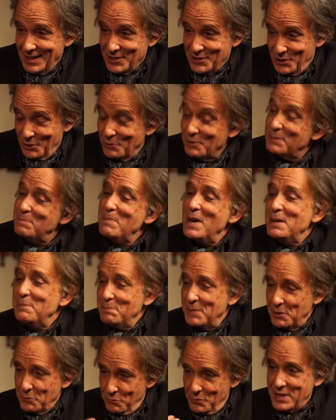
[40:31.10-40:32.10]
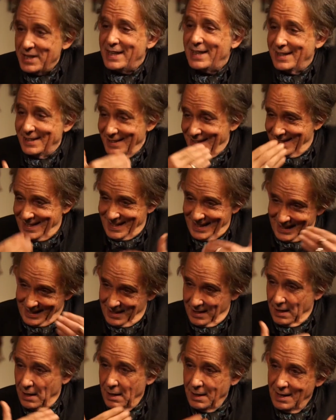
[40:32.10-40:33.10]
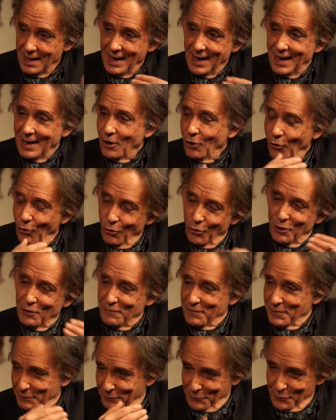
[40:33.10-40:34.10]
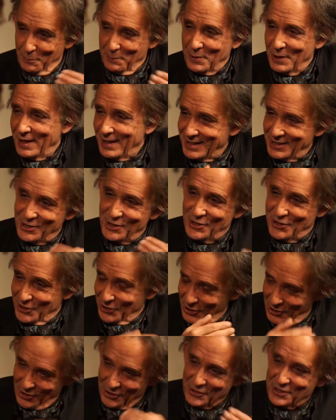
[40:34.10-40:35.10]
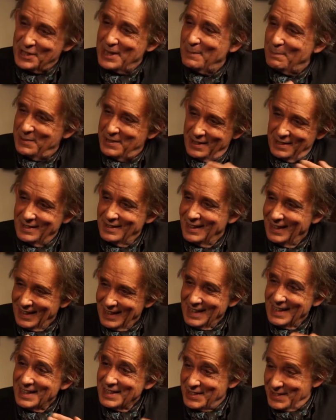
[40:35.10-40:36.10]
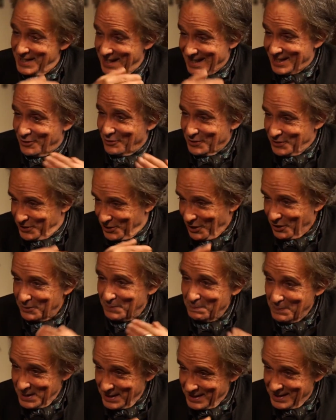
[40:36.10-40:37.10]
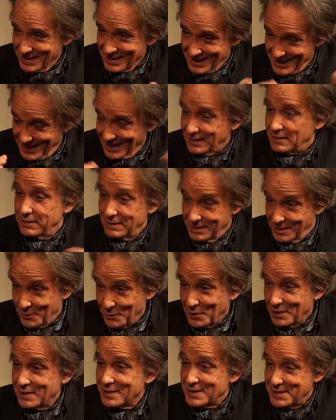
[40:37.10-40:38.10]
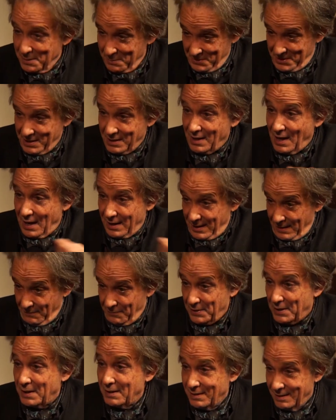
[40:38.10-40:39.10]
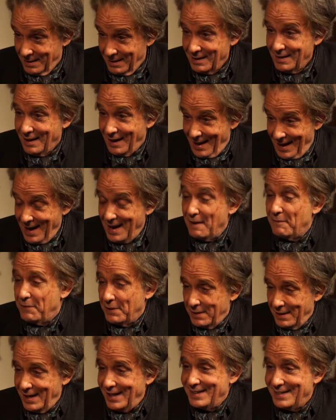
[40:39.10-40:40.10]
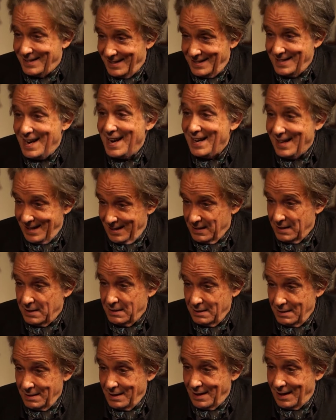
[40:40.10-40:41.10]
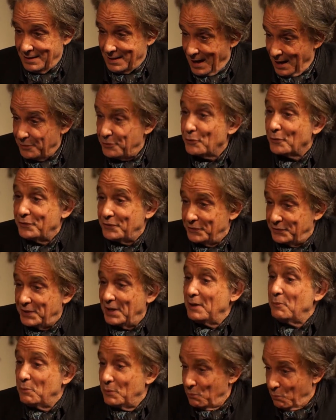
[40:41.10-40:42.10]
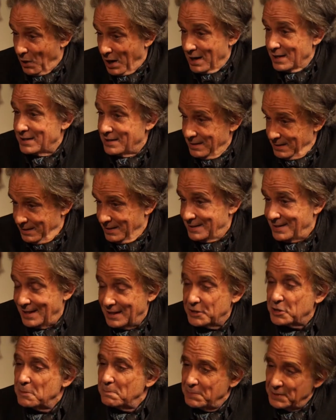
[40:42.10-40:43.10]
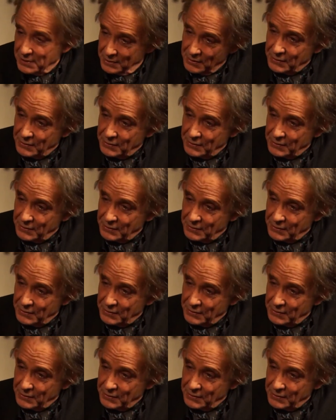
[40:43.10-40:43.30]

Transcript: So it made me reconsider all of the formulations and concepts and secret dogmas and subtle dualisms that I'd ever, ever entertained. And I thought that they were wise and intelligent, but